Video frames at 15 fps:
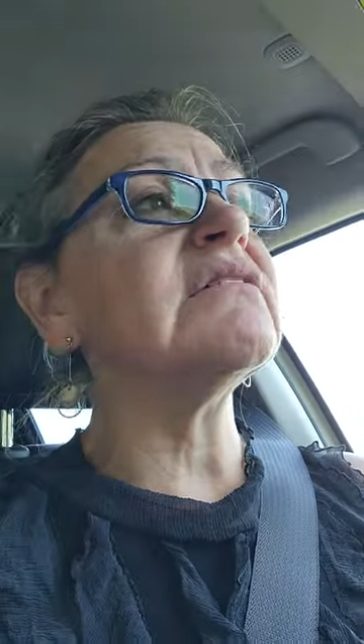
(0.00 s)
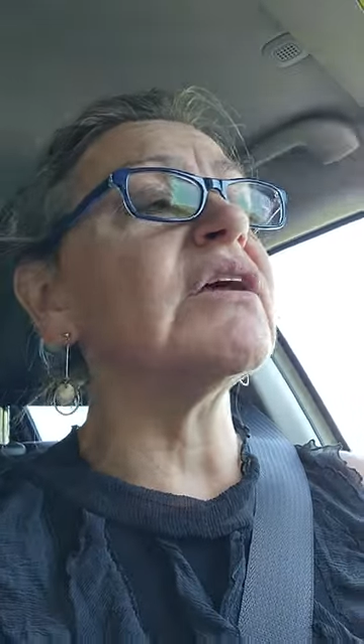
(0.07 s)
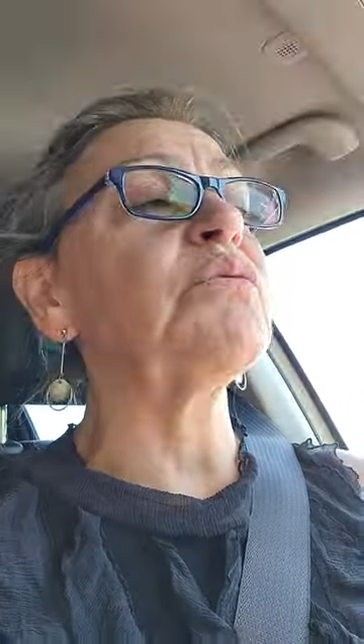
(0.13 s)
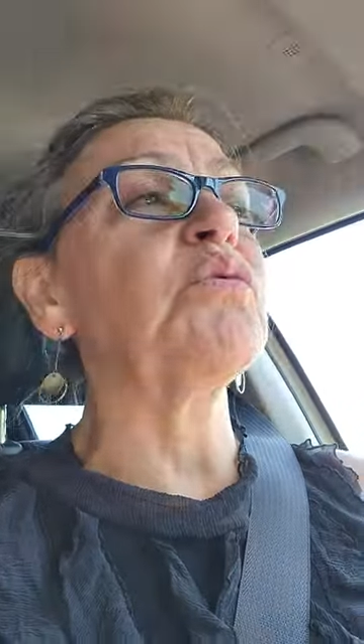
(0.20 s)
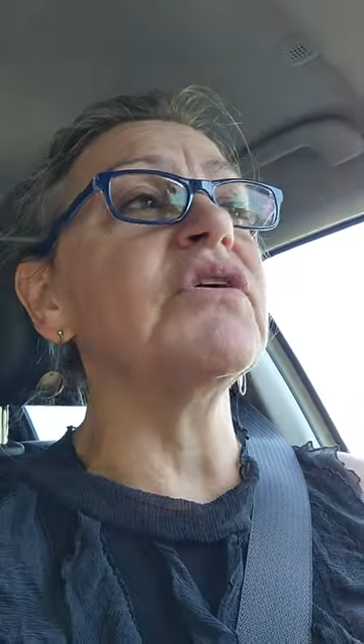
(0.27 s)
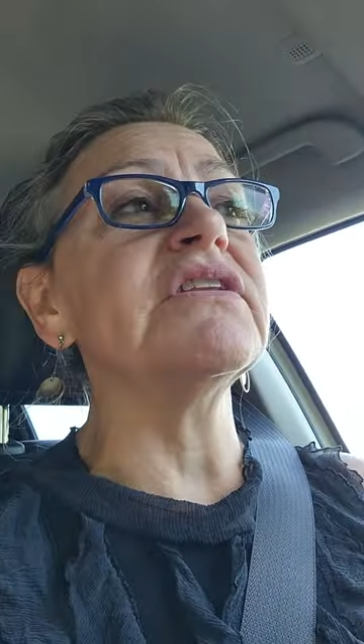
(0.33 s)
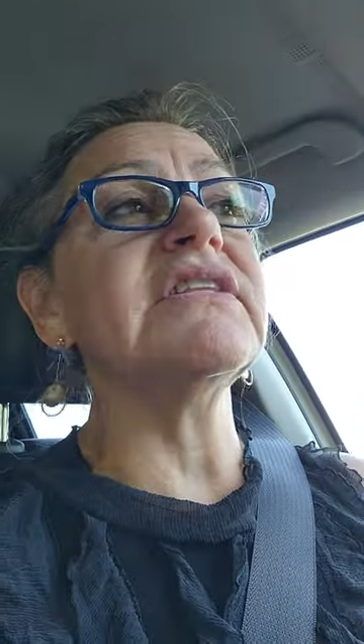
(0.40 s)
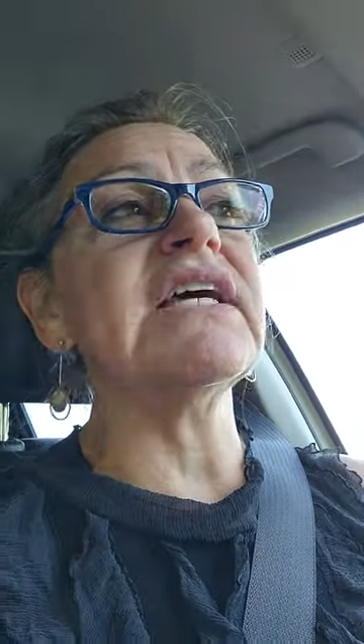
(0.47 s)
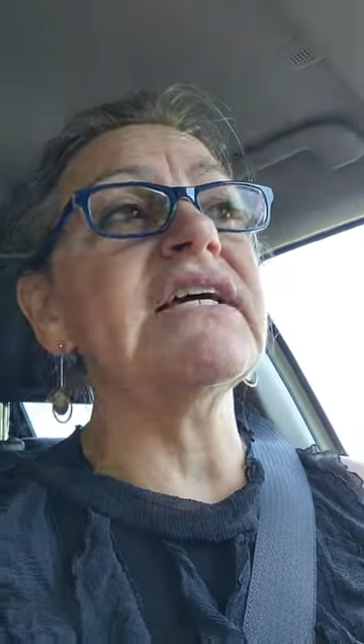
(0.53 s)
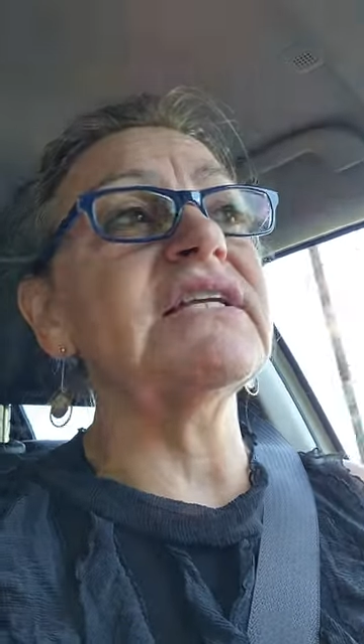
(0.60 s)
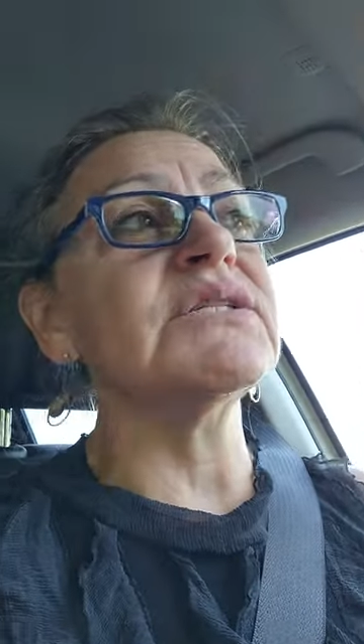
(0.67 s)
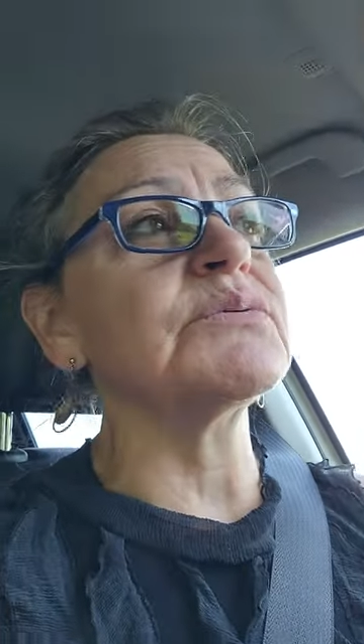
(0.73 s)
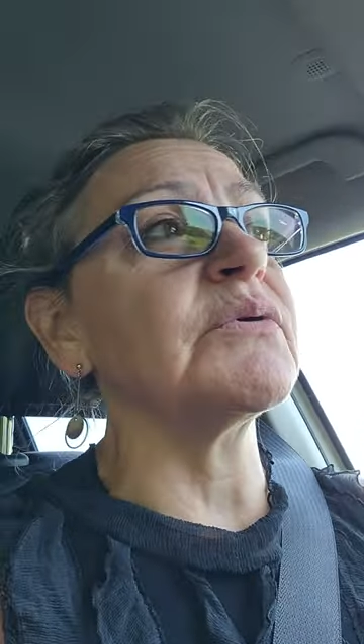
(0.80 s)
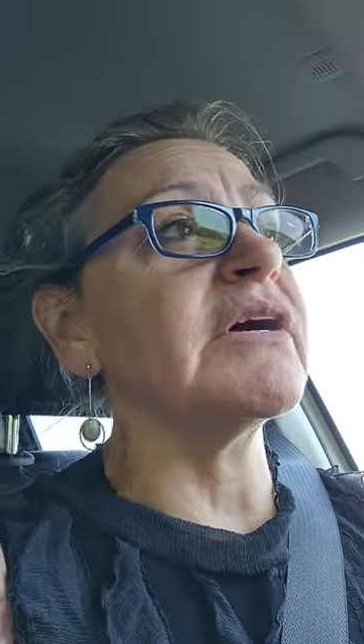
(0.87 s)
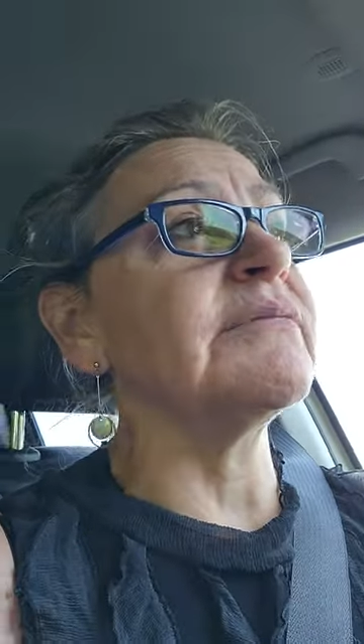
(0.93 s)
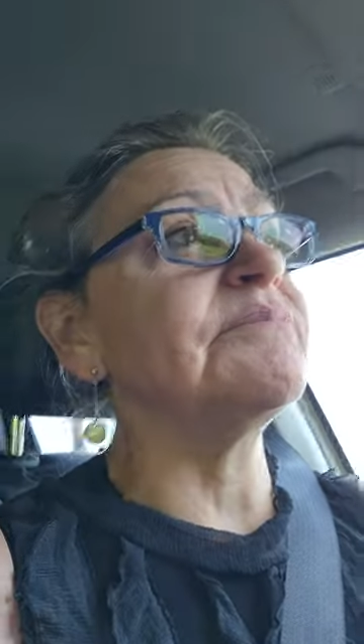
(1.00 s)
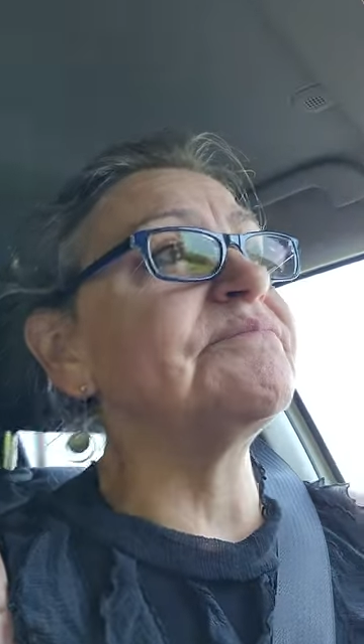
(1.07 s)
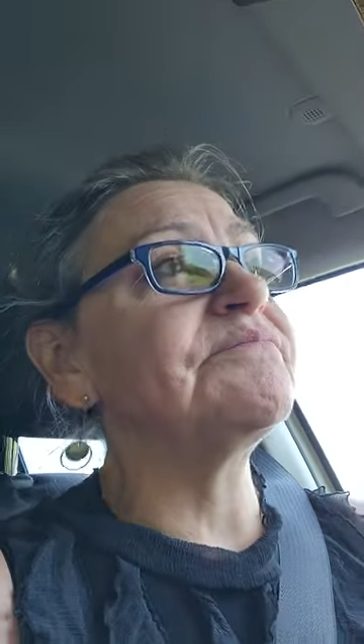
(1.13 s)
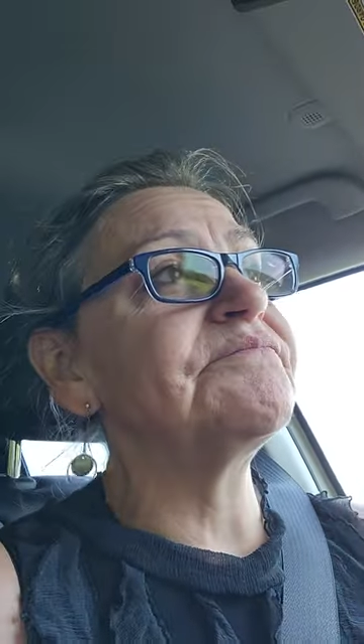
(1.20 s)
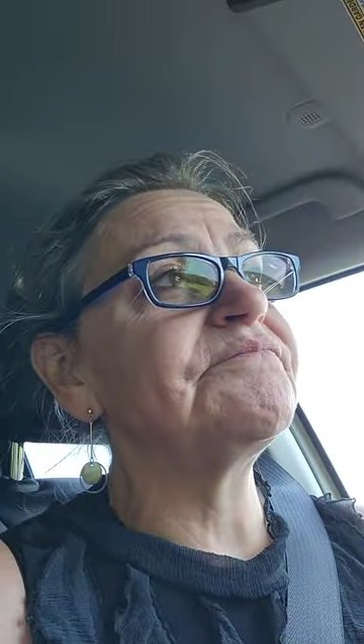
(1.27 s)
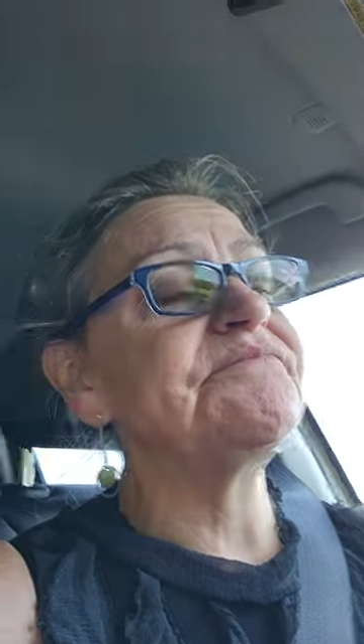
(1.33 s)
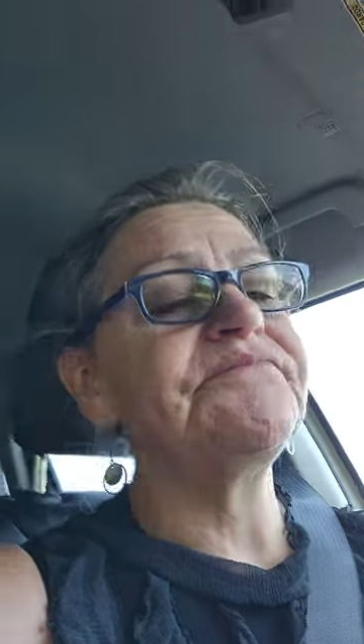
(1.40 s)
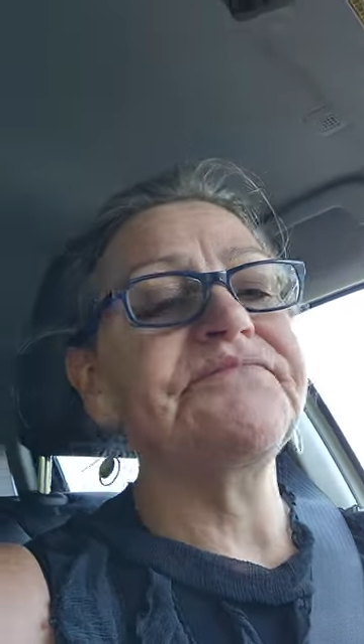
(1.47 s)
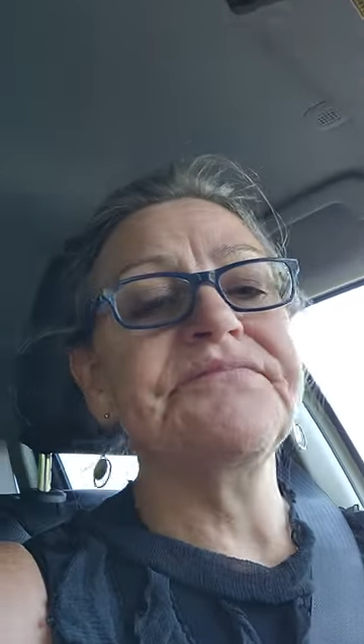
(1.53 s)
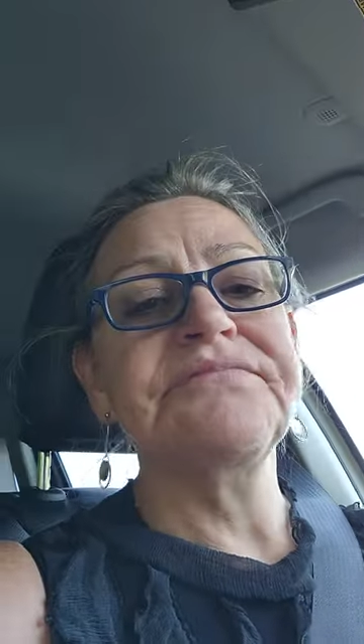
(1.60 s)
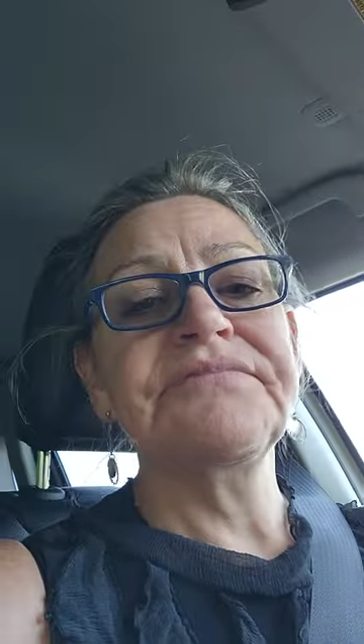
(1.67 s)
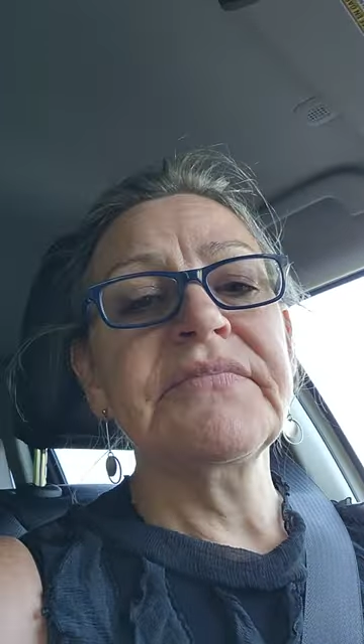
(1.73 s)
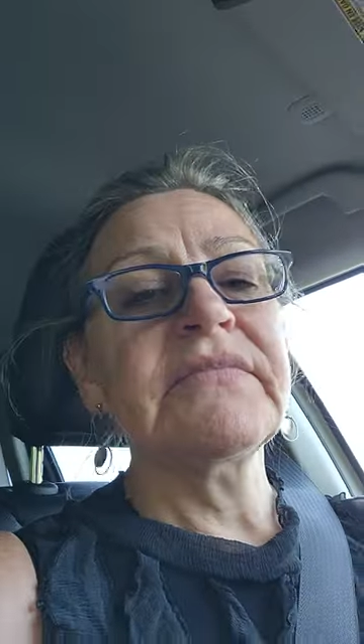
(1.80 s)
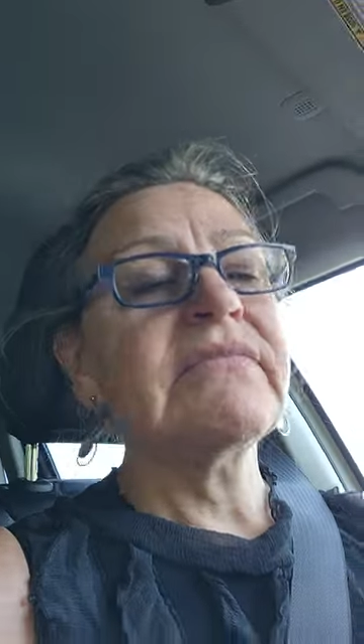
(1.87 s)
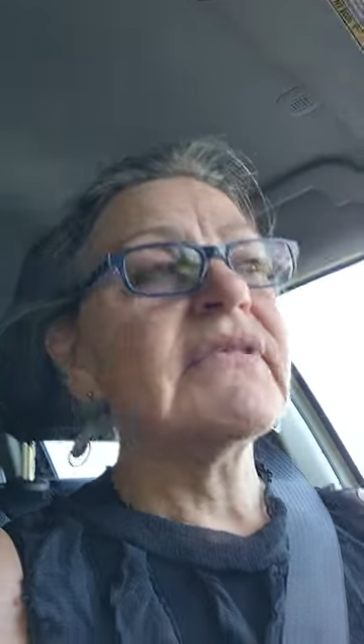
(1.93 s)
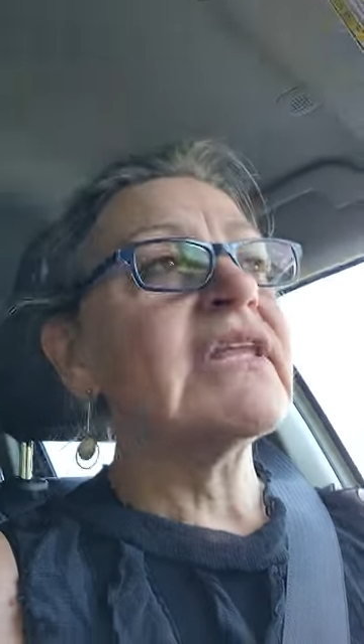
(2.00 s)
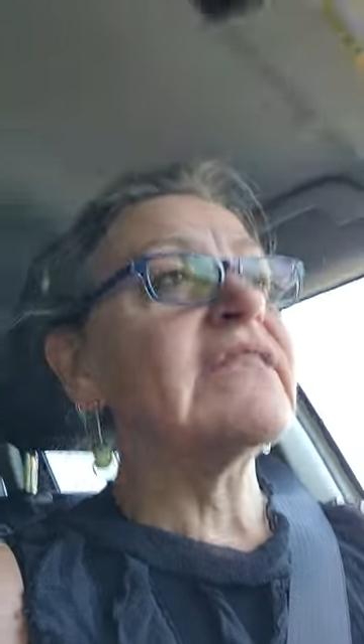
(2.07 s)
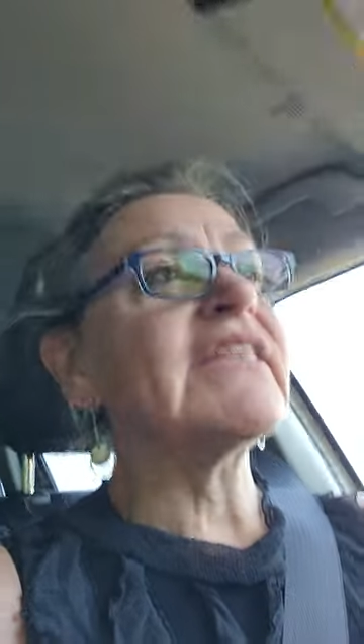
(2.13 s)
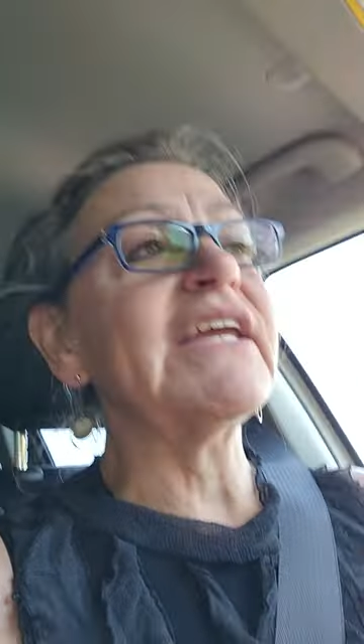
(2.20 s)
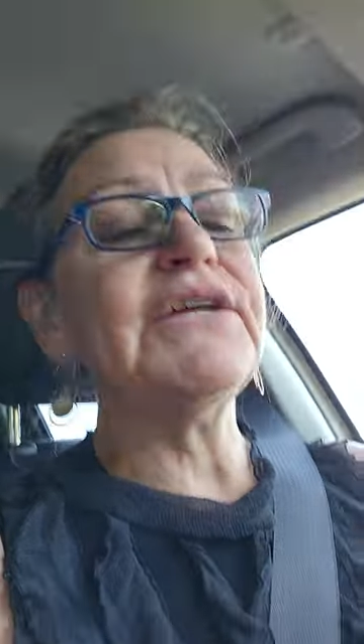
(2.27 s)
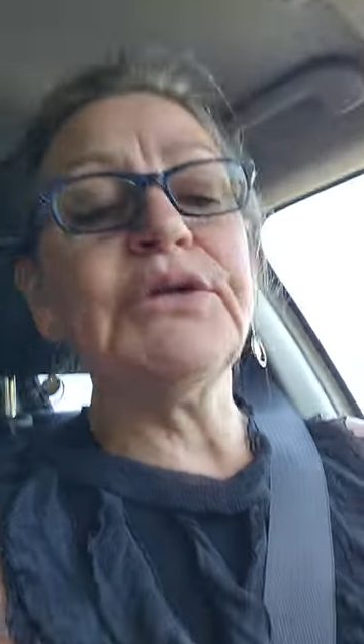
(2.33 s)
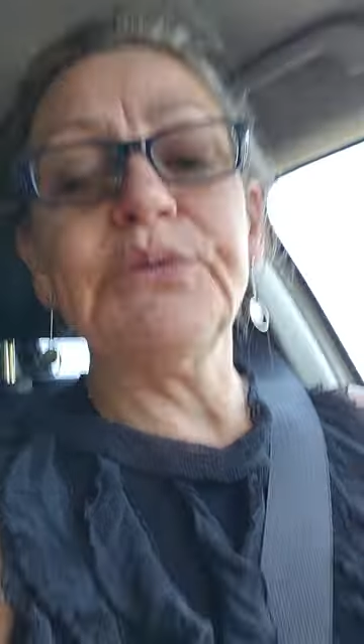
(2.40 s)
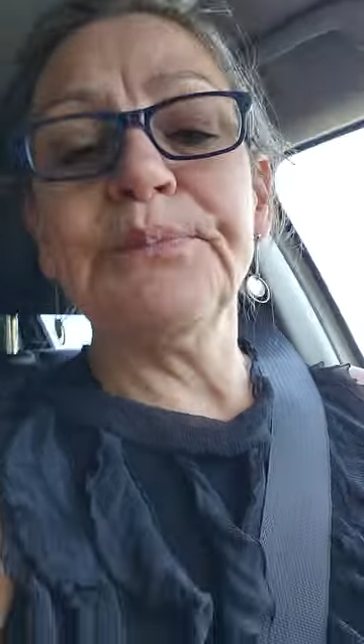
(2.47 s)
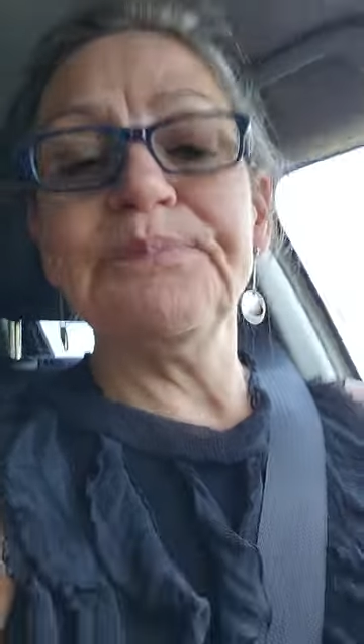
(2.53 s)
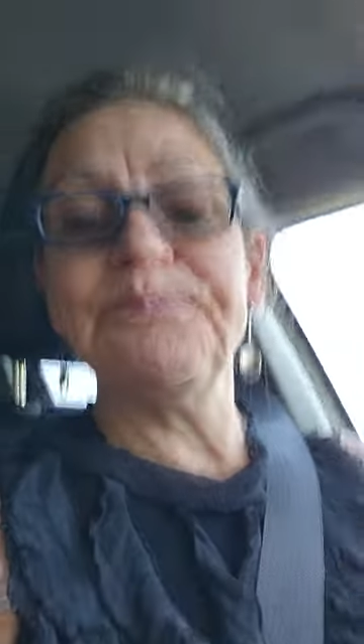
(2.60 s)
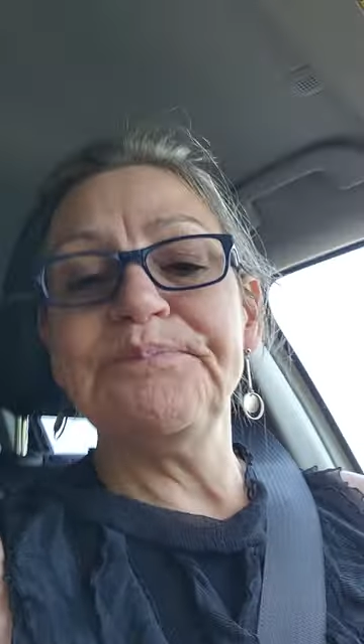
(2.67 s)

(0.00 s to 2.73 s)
and want that as well. Thank you.